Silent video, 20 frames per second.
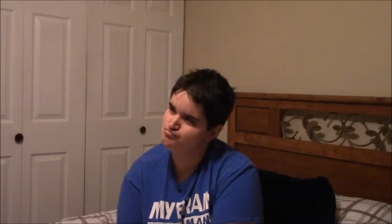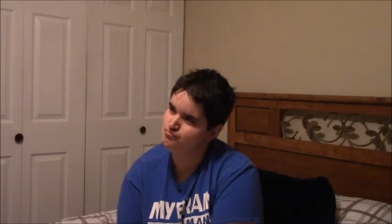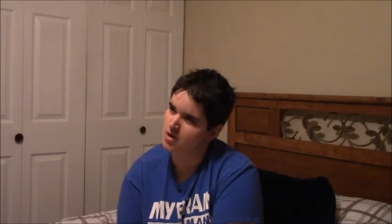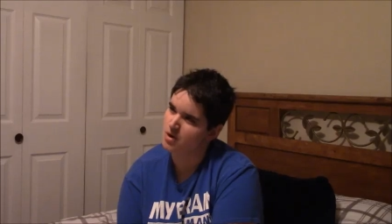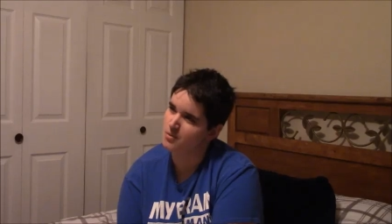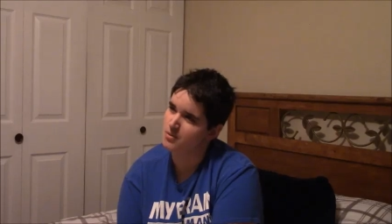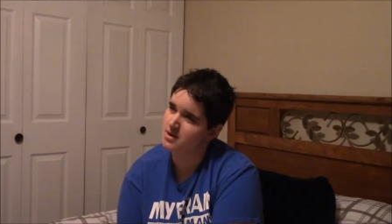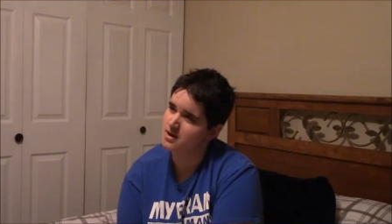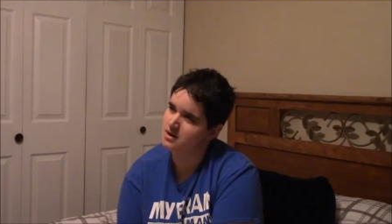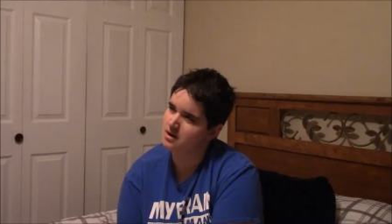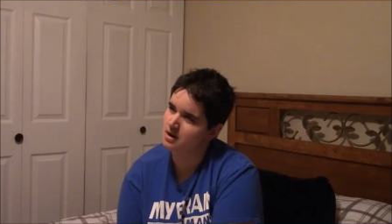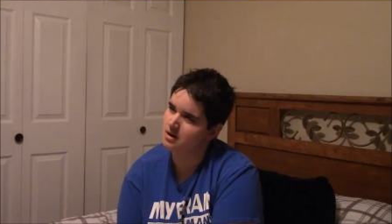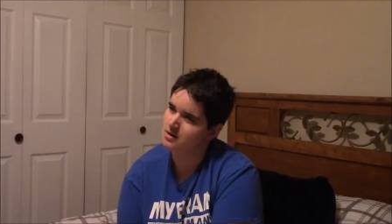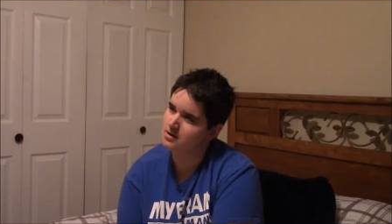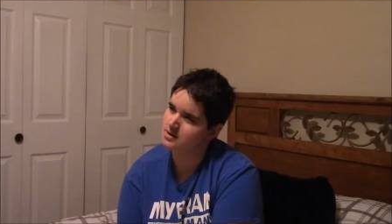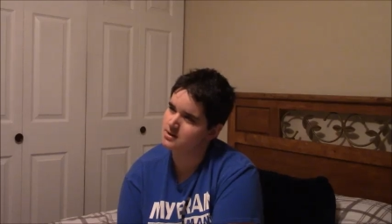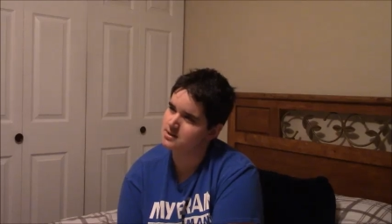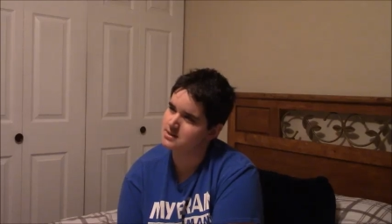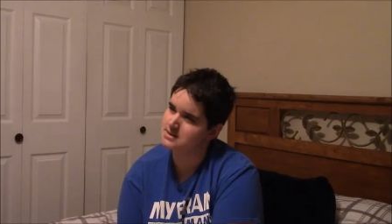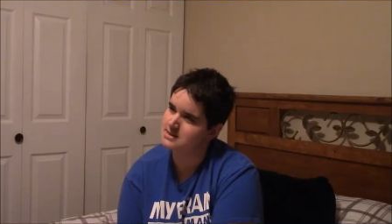I wouldn't
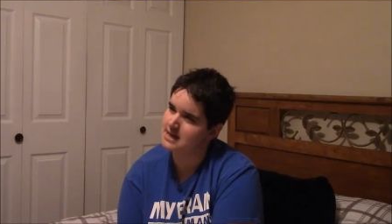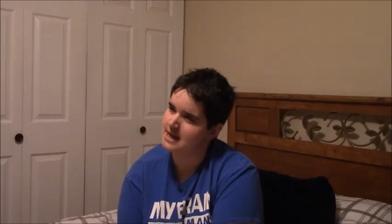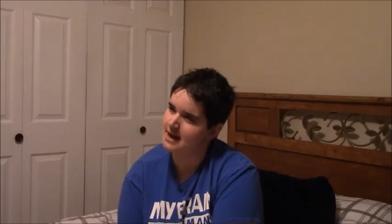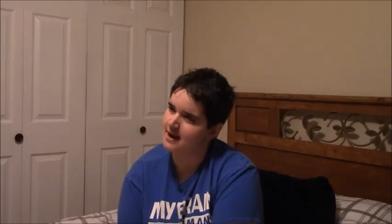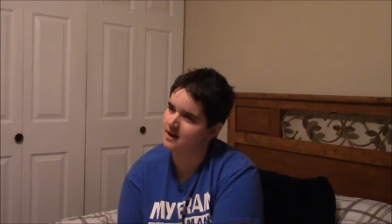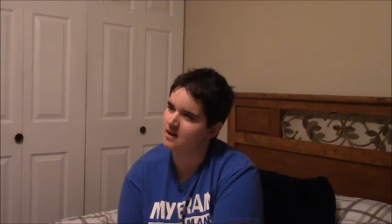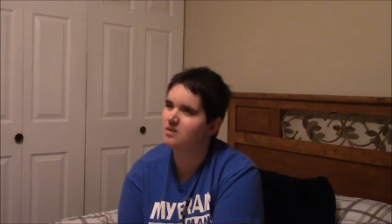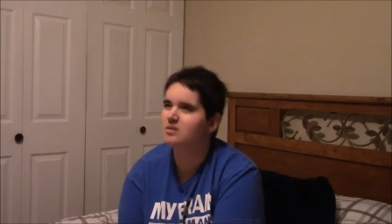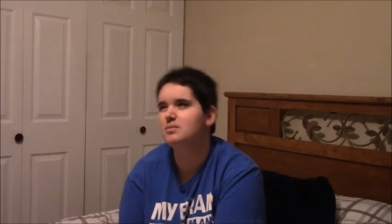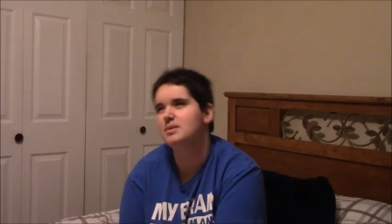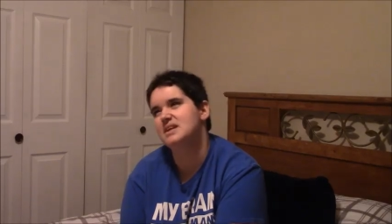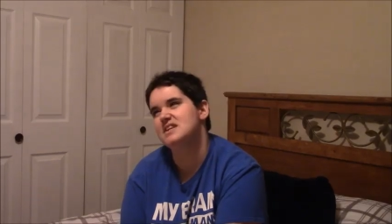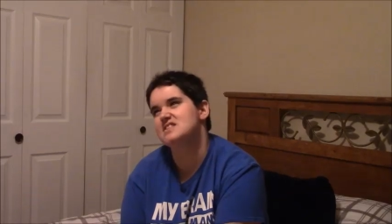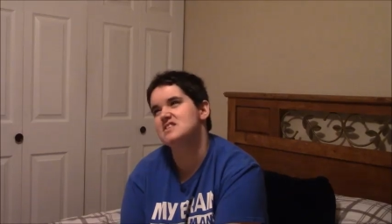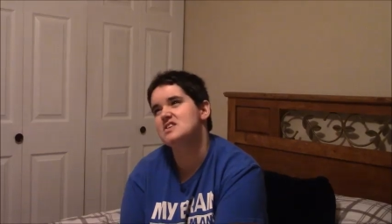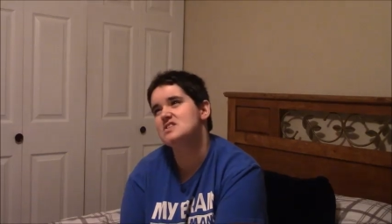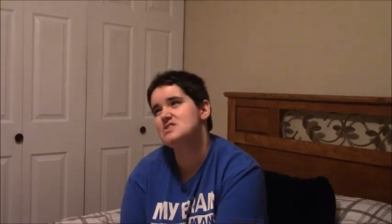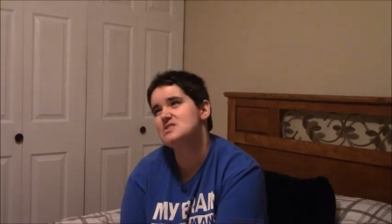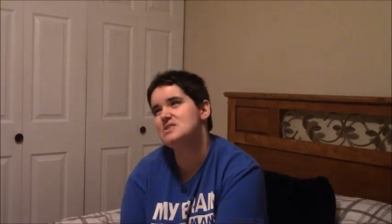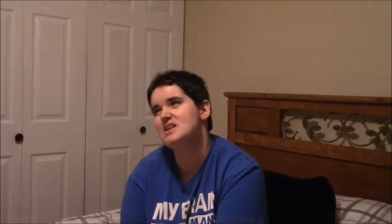call it a town, but it's
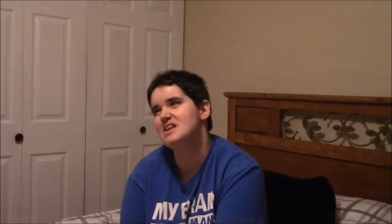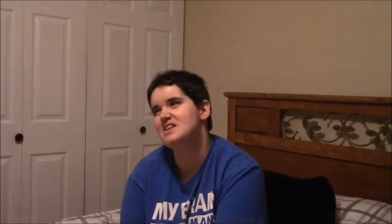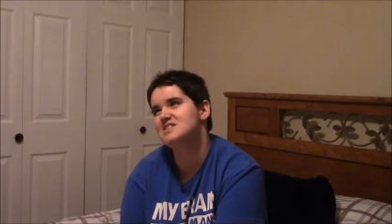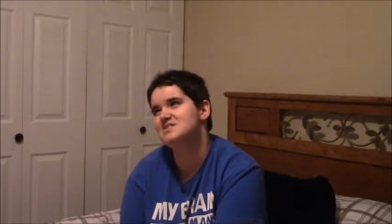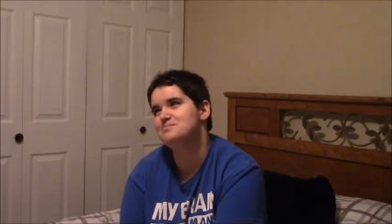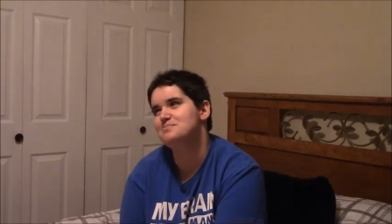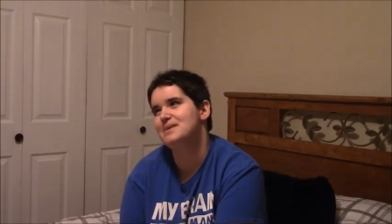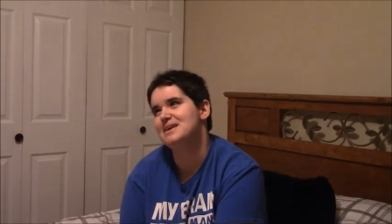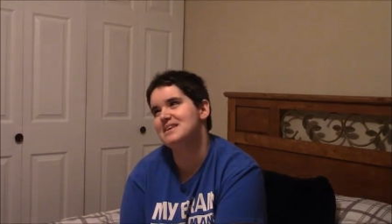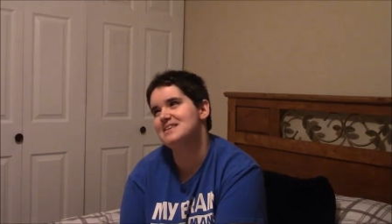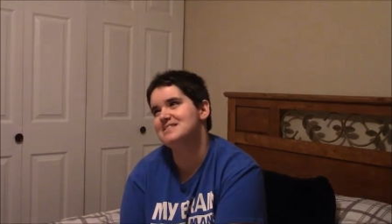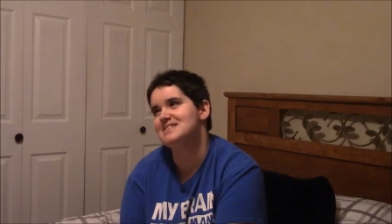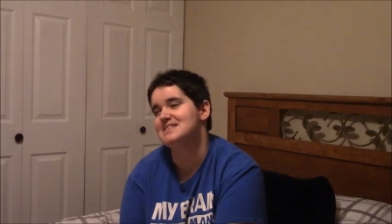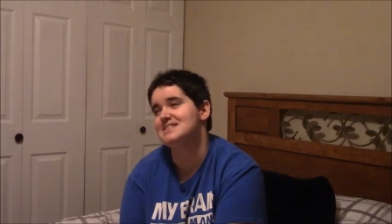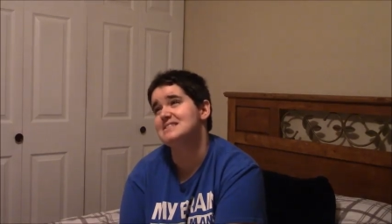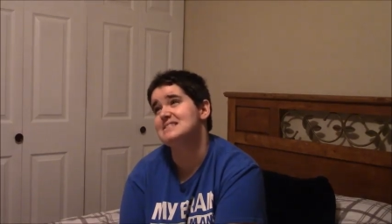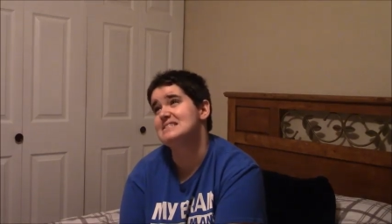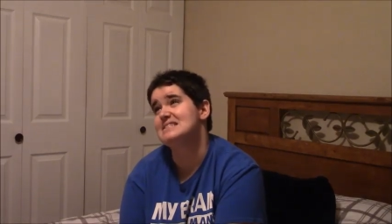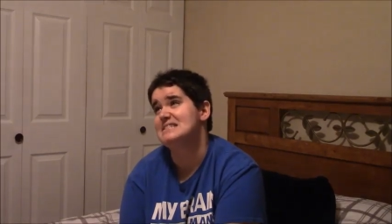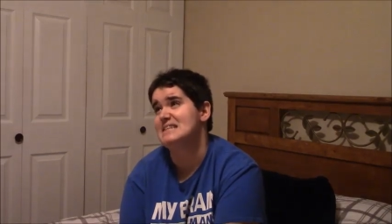also not as big as a
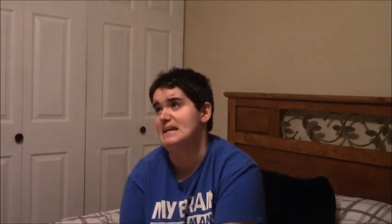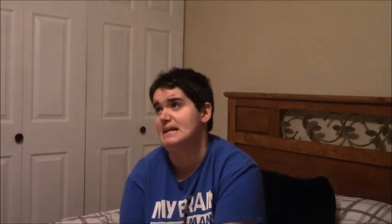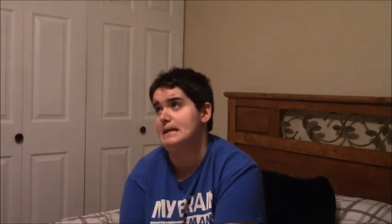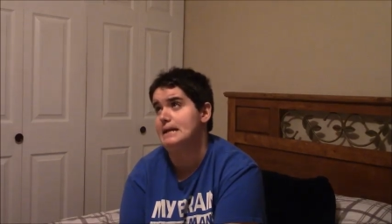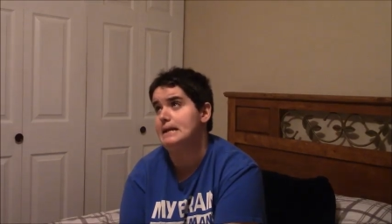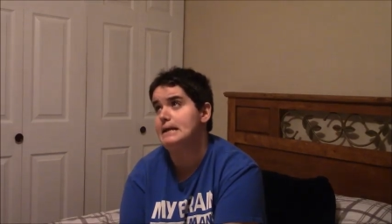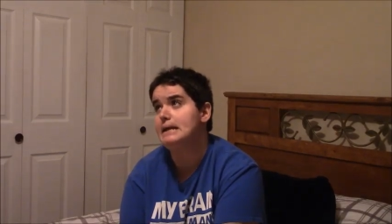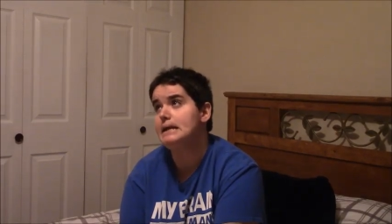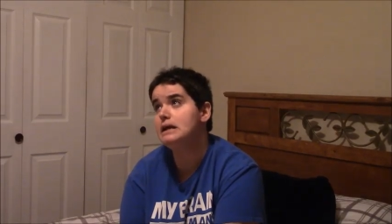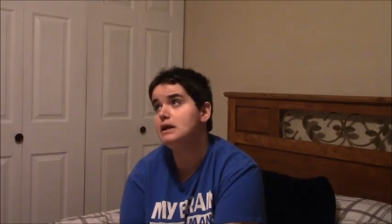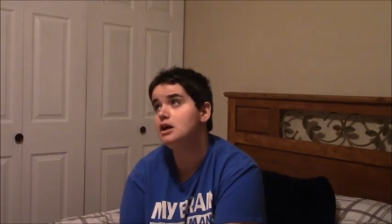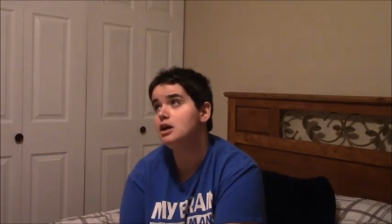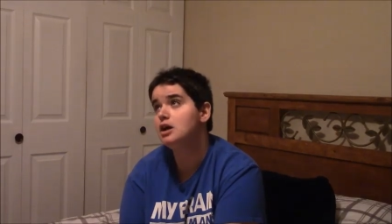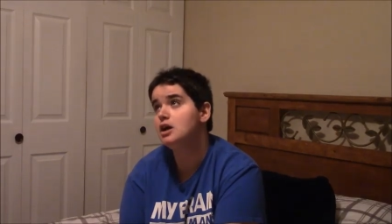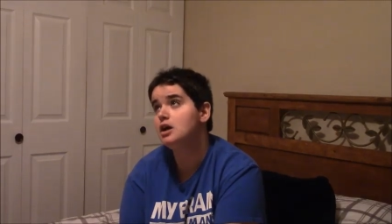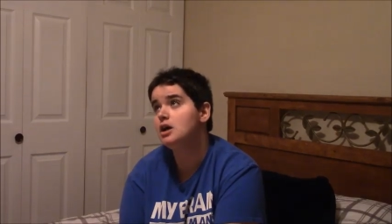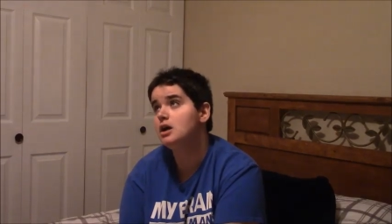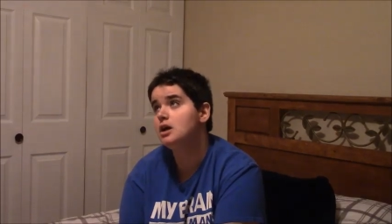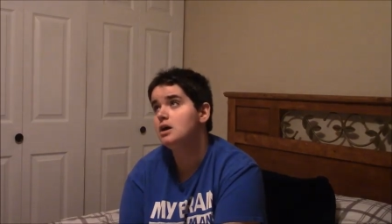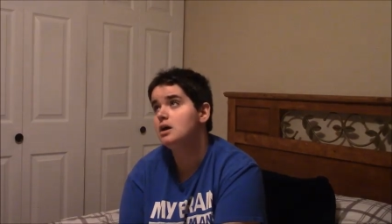city,
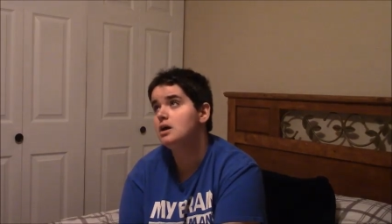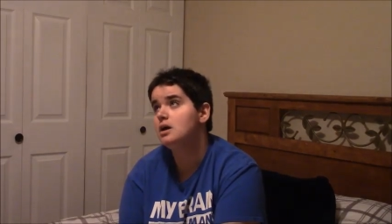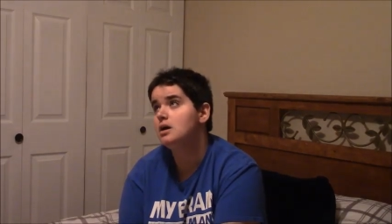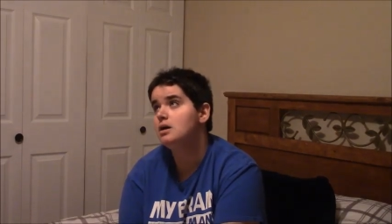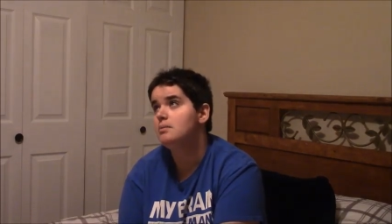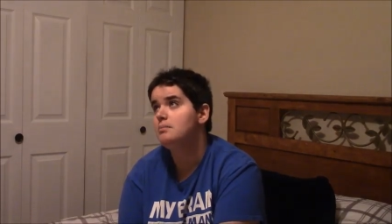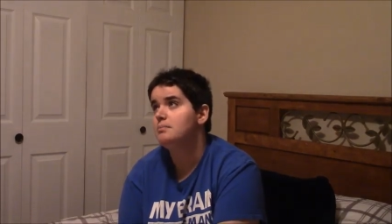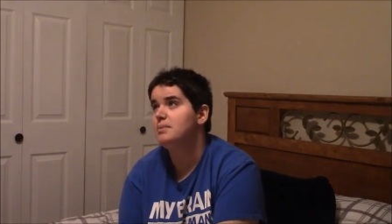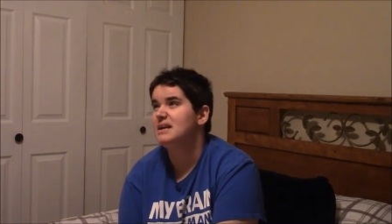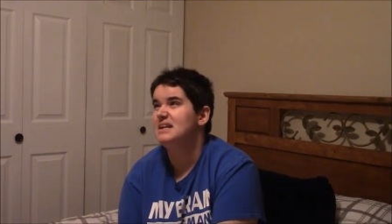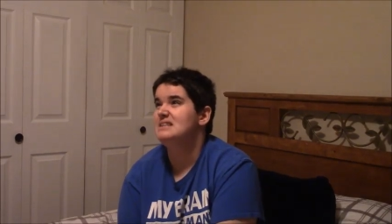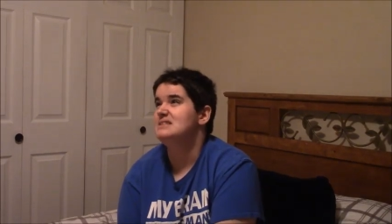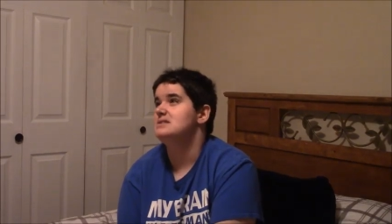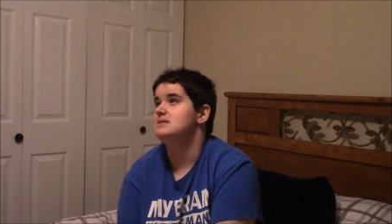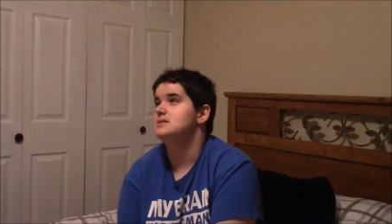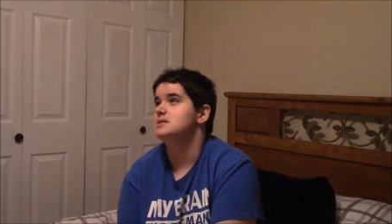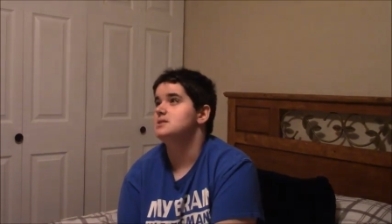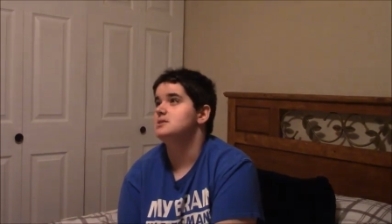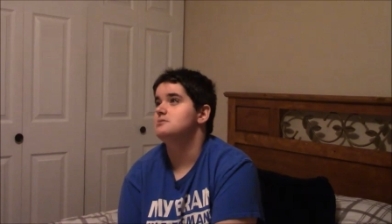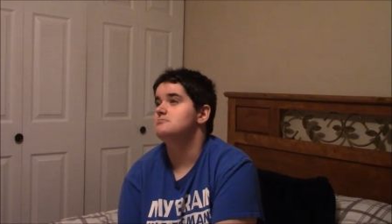but
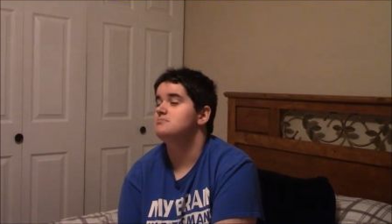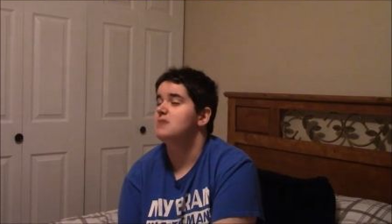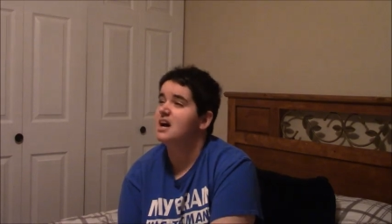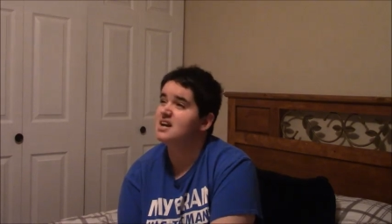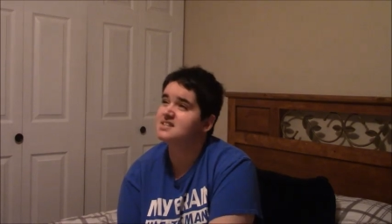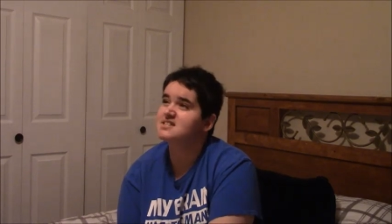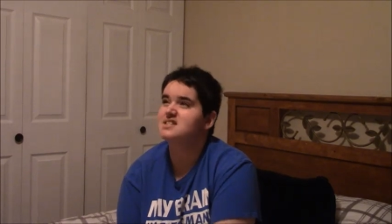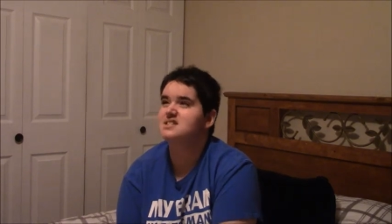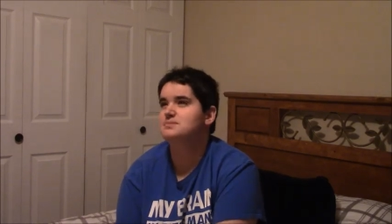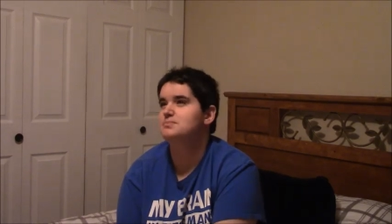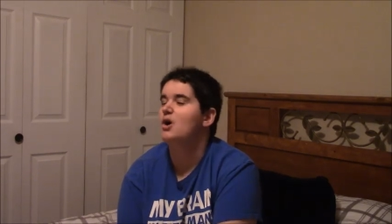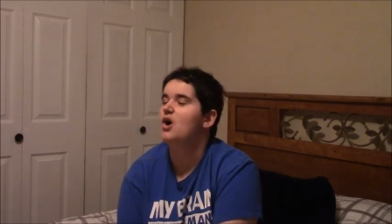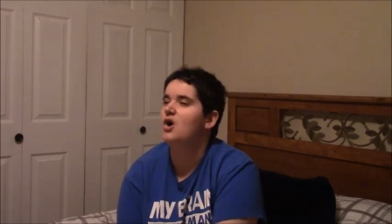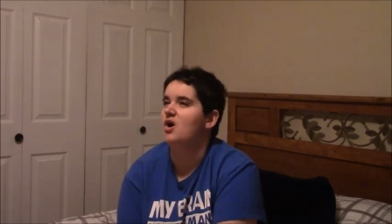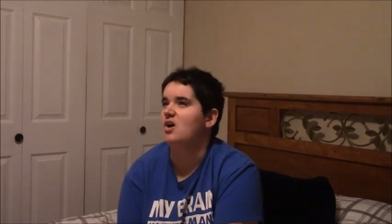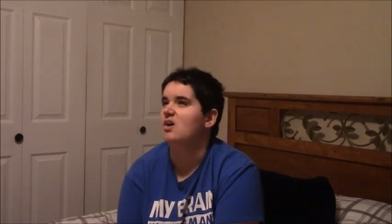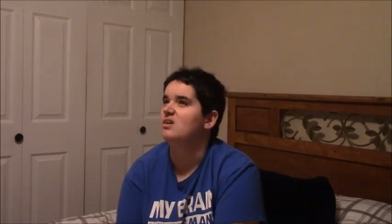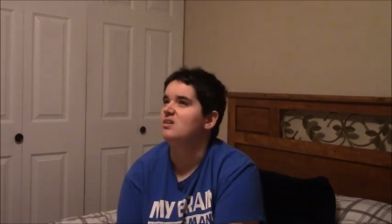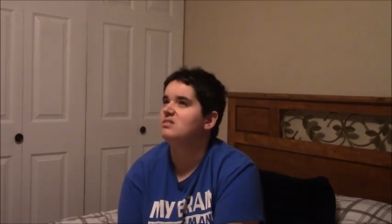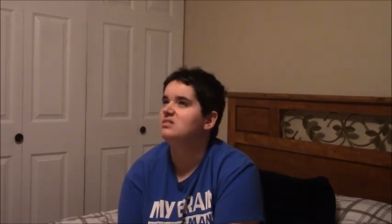it's not
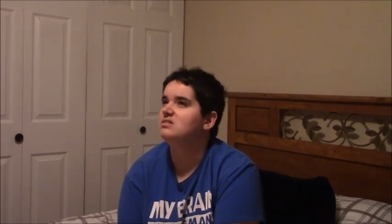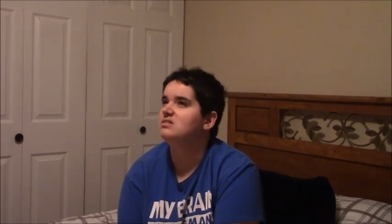small.